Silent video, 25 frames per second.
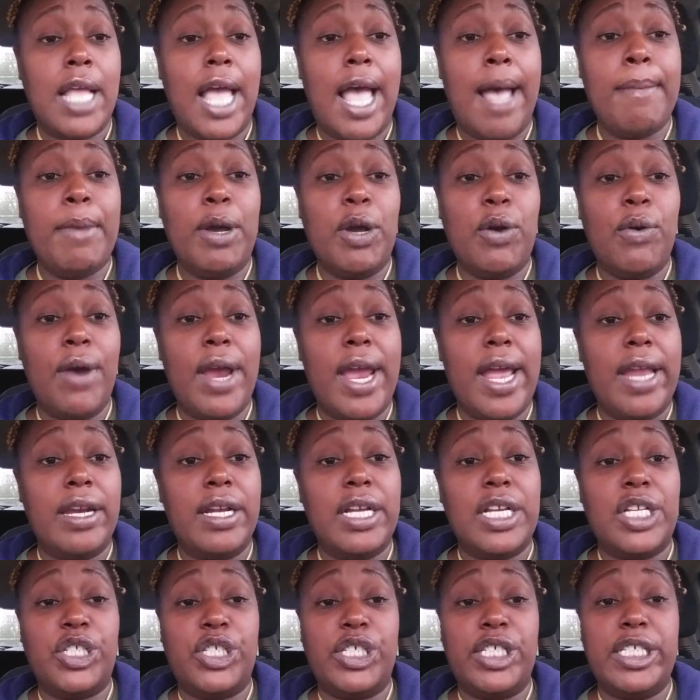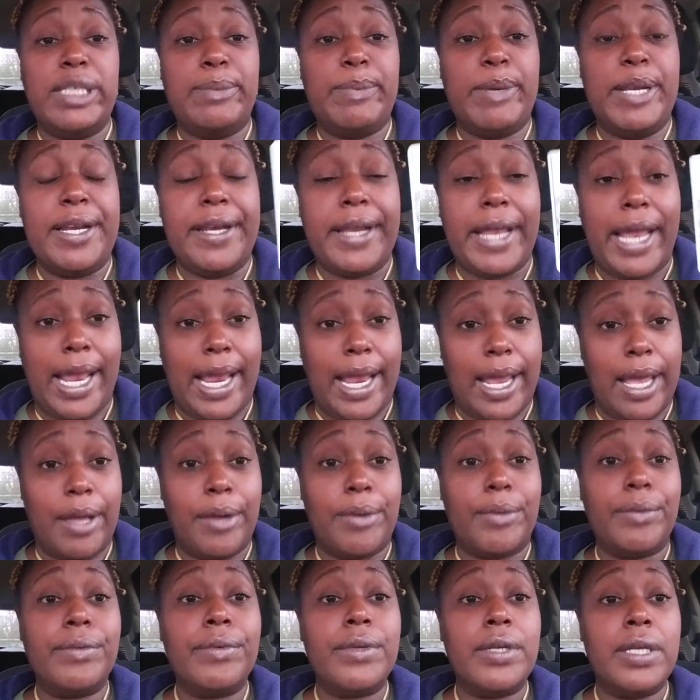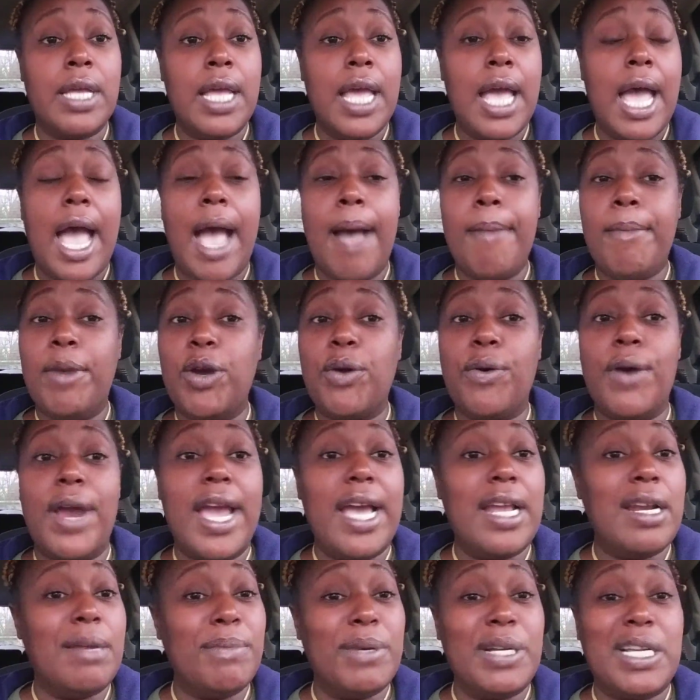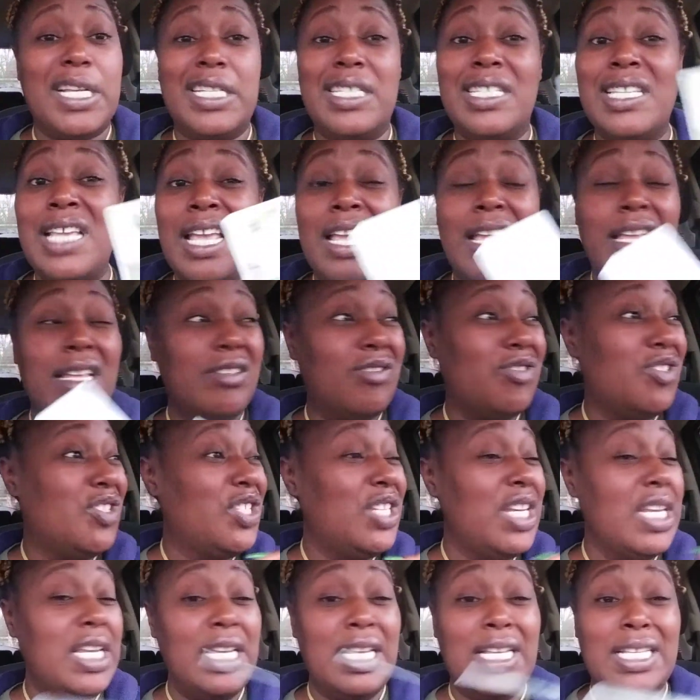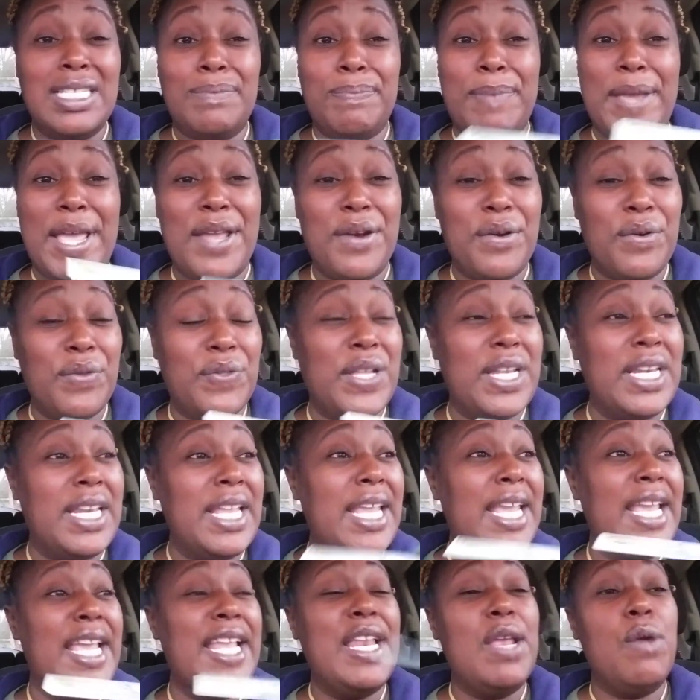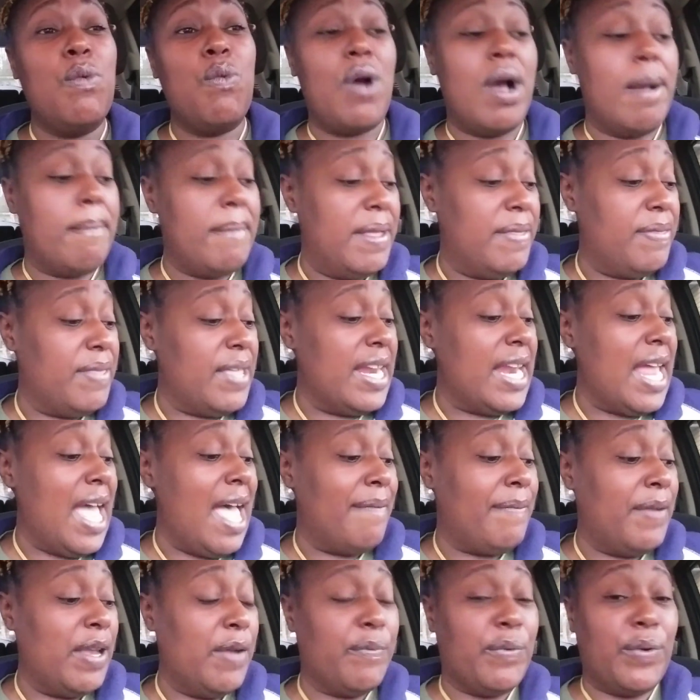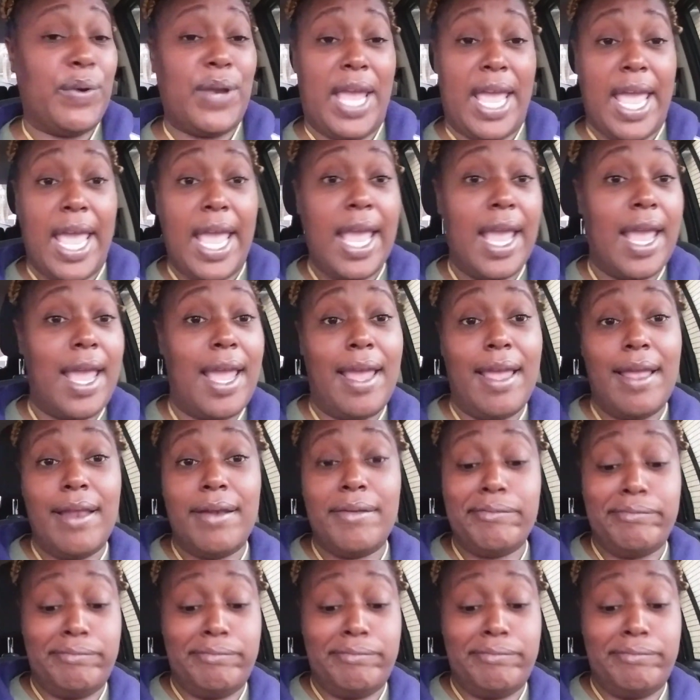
I'm a crowner because she's been down. I'm a crowner because she is better than any woman that I've ever had.